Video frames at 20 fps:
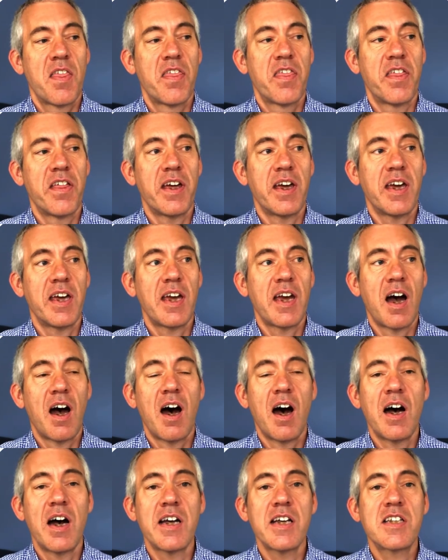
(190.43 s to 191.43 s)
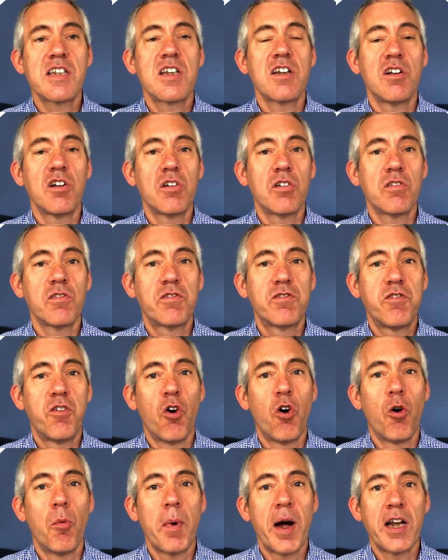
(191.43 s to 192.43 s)
The ITIL
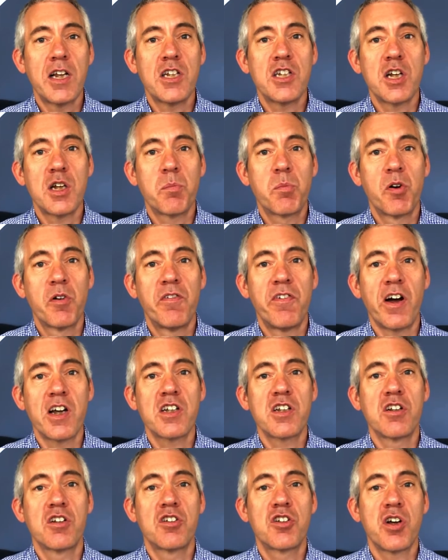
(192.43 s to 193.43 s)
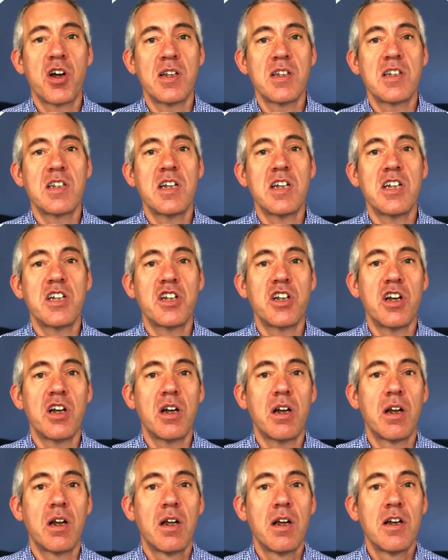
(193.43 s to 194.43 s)
for Managing Professional
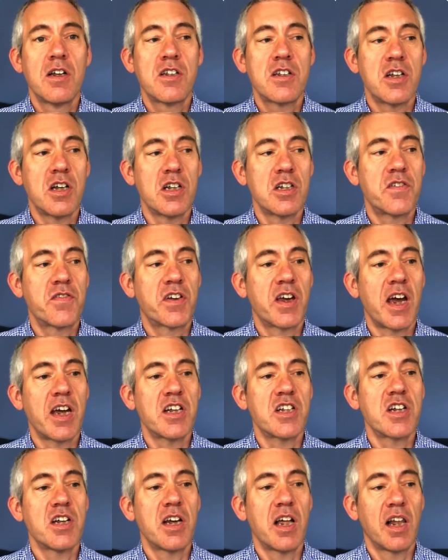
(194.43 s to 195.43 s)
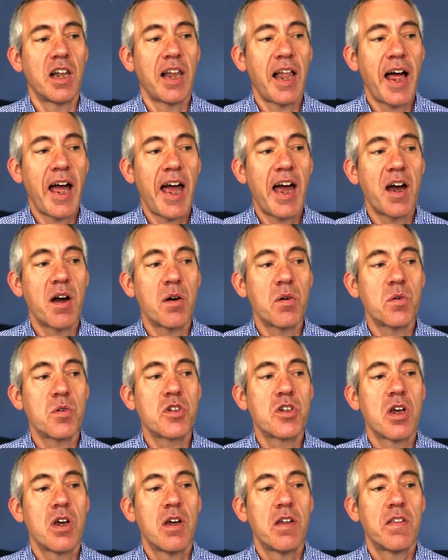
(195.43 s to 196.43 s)
Transition certification
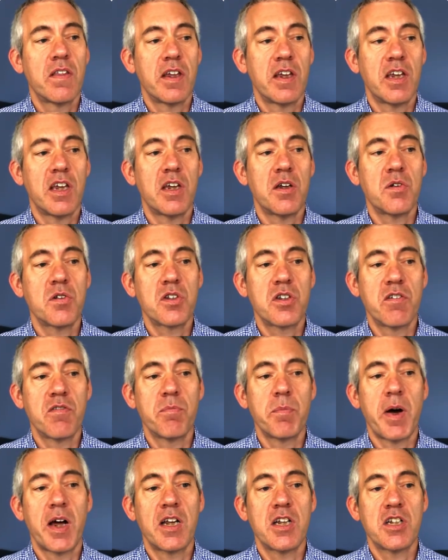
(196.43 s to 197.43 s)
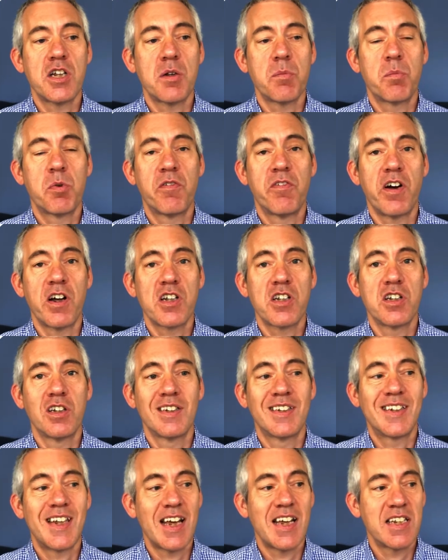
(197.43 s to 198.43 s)
allows the use of Managing
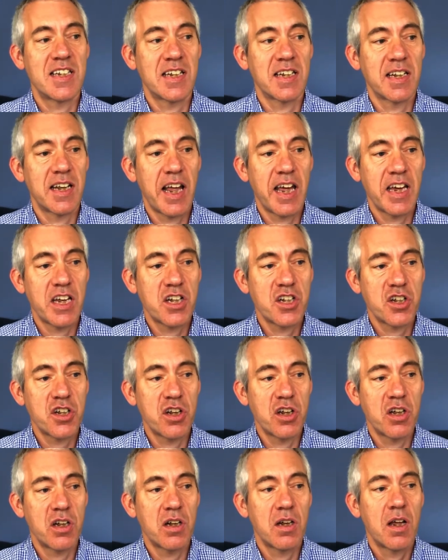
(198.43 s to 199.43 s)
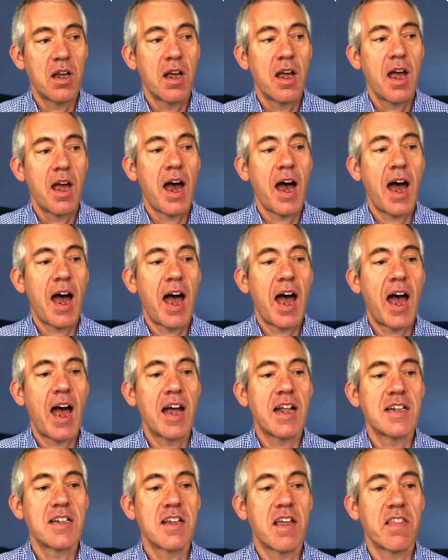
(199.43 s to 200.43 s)
Professional designation,
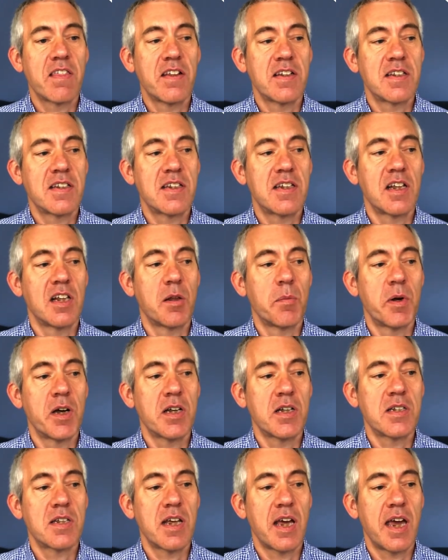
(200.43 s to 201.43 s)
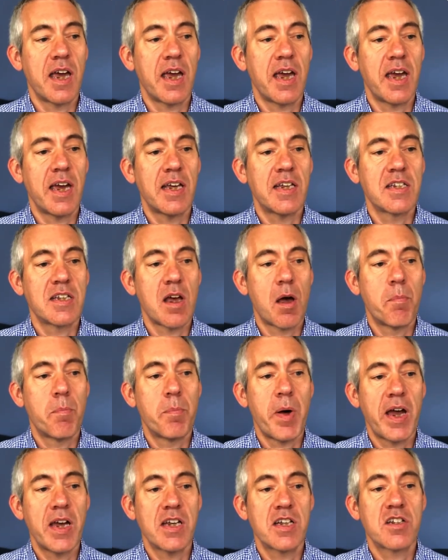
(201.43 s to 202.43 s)
and the syllabus is
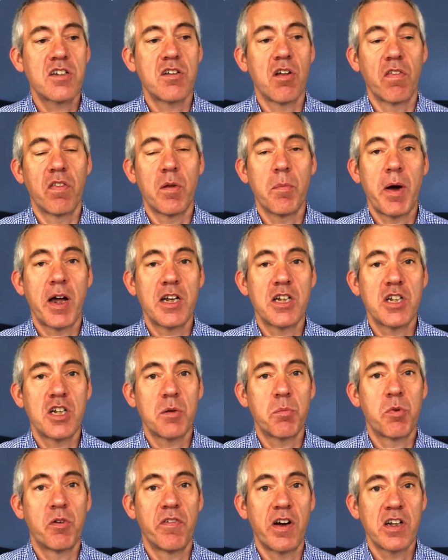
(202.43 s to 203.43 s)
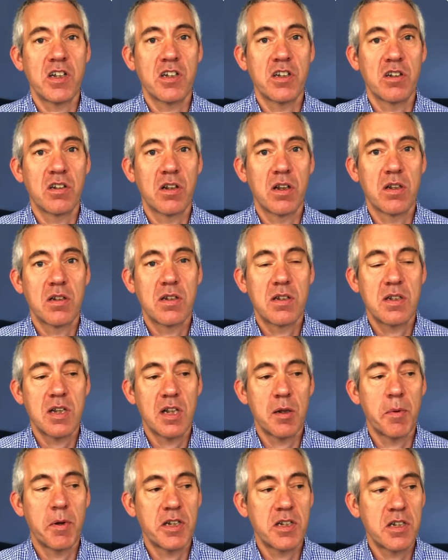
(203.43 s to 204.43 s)
based on the Managing Professional
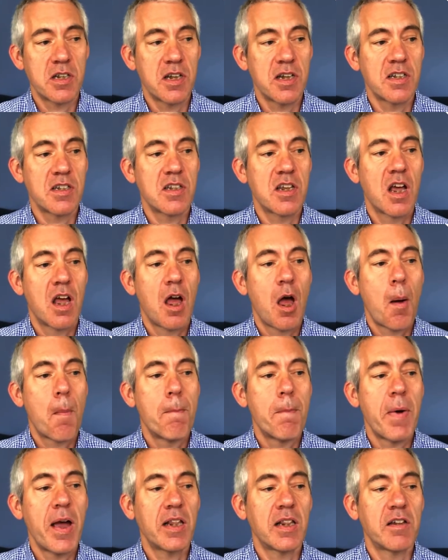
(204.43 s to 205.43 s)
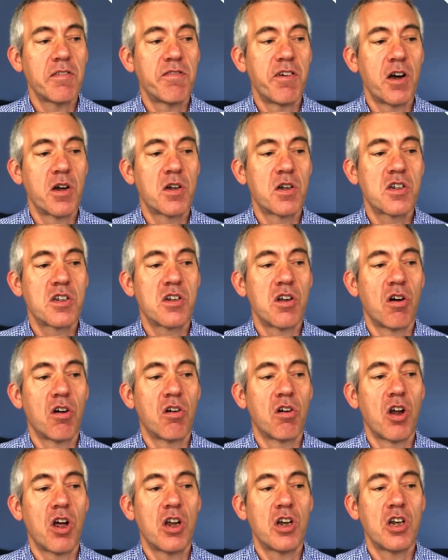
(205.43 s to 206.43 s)
syllabuses, mainly focused
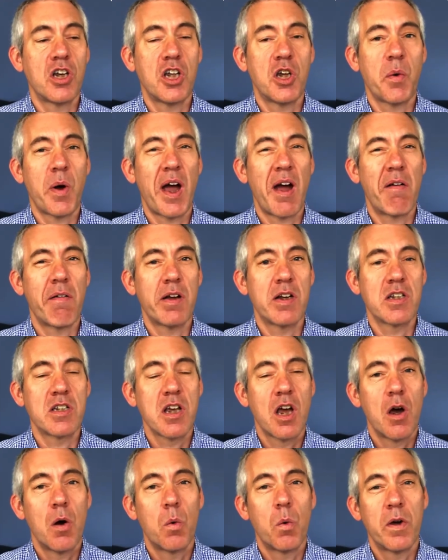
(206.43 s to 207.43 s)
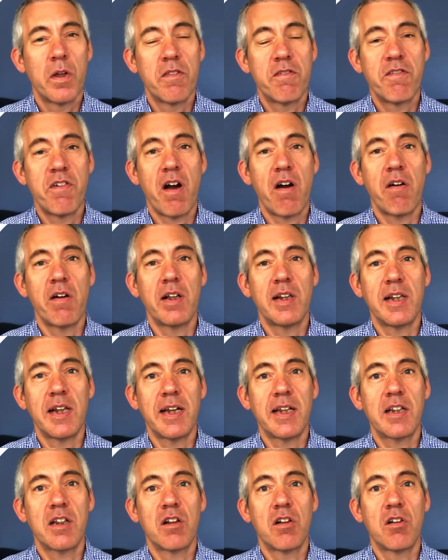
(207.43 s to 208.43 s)
on new areas with very
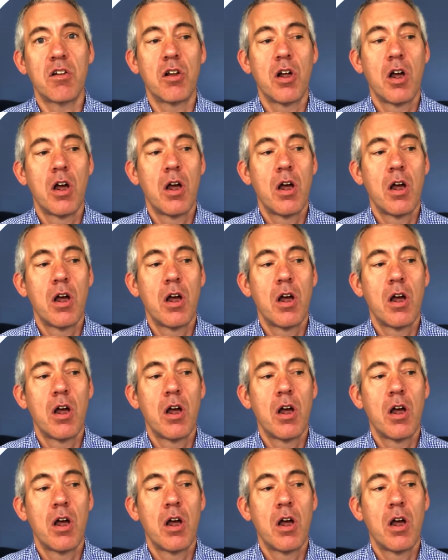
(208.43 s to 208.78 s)
little